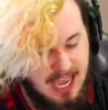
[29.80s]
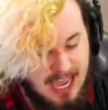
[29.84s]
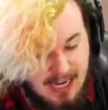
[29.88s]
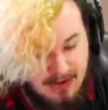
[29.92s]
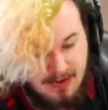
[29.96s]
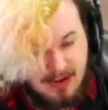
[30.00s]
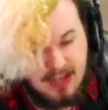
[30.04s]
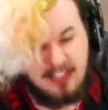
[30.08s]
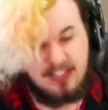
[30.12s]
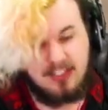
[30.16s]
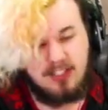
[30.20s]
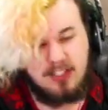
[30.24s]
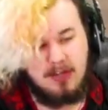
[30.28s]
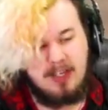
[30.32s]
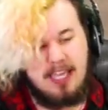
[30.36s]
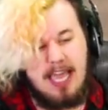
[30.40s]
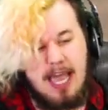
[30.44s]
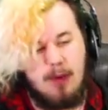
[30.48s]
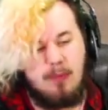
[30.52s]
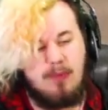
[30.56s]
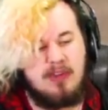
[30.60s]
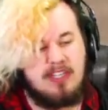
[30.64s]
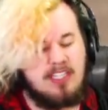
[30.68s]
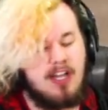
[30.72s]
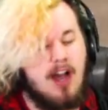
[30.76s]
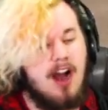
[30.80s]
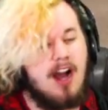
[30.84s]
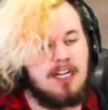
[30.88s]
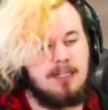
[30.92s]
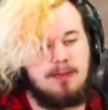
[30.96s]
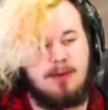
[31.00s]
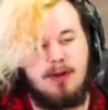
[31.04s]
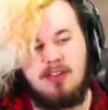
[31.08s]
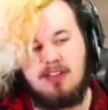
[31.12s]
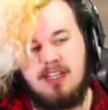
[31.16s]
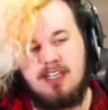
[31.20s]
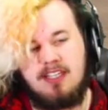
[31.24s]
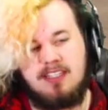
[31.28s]
anyways, so yeah, we talked
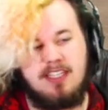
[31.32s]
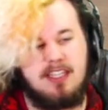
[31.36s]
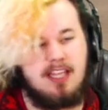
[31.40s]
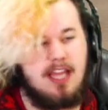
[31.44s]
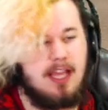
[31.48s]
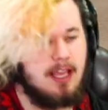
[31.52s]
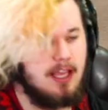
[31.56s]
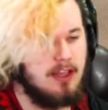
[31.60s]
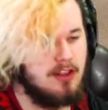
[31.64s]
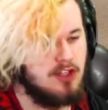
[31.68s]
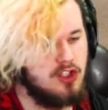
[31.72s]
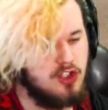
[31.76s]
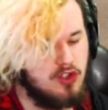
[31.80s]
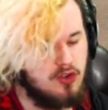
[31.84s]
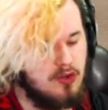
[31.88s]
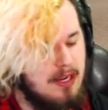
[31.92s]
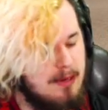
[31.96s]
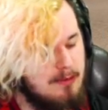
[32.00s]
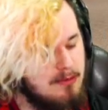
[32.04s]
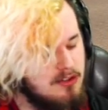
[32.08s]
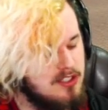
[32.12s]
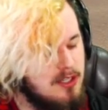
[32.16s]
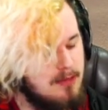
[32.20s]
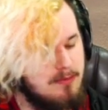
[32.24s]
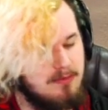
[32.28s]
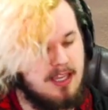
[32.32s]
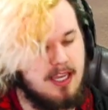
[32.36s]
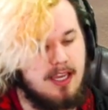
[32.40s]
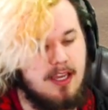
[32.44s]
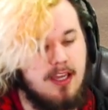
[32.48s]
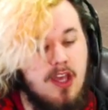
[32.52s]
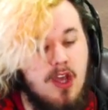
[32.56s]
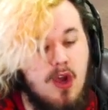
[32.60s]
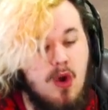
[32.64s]
about this in like a stream or something